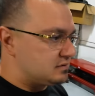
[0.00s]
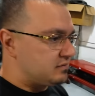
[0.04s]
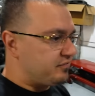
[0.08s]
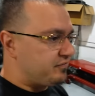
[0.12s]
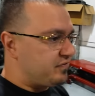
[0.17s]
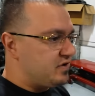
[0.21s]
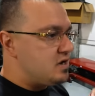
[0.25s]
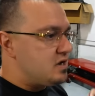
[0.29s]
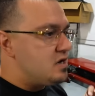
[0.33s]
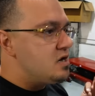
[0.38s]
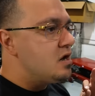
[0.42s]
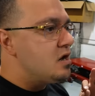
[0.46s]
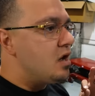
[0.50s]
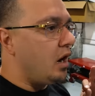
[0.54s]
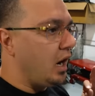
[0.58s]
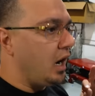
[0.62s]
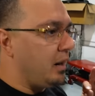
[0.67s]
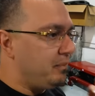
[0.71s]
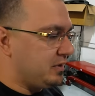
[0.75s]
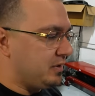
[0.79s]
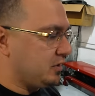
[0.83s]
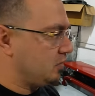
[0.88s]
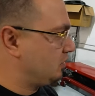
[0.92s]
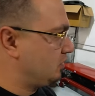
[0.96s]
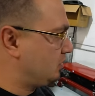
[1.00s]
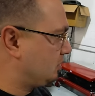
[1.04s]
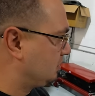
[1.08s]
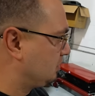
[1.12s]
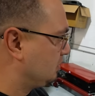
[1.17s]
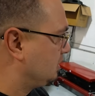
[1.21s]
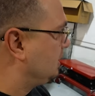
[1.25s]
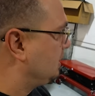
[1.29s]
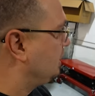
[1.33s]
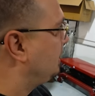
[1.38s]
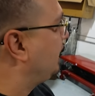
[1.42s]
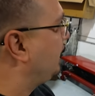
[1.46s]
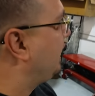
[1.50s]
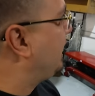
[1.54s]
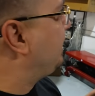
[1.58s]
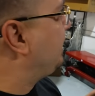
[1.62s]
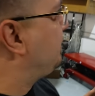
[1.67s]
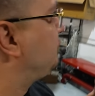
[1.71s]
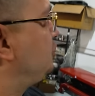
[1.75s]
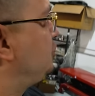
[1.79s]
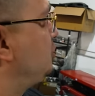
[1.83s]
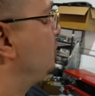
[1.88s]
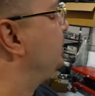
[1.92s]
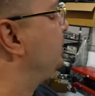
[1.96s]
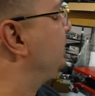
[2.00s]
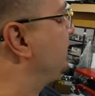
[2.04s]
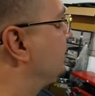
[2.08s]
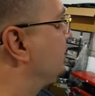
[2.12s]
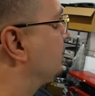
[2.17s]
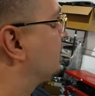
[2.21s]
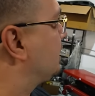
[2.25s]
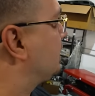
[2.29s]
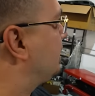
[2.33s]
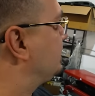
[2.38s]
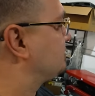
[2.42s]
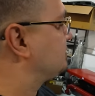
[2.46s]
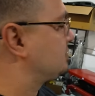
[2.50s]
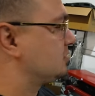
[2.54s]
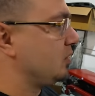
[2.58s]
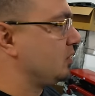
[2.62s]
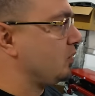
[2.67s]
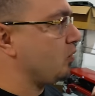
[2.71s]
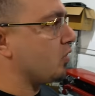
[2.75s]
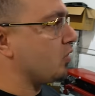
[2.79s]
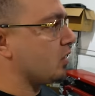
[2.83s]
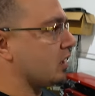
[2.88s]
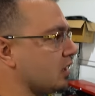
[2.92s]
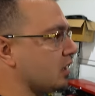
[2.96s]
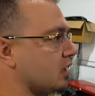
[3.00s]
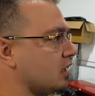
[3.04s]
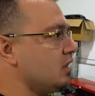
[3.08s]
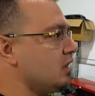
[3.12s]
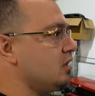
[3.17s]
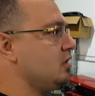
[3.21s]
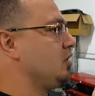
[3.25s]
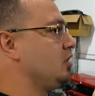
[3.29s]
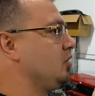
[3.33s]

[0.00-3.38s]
phenomenal at doing custom work,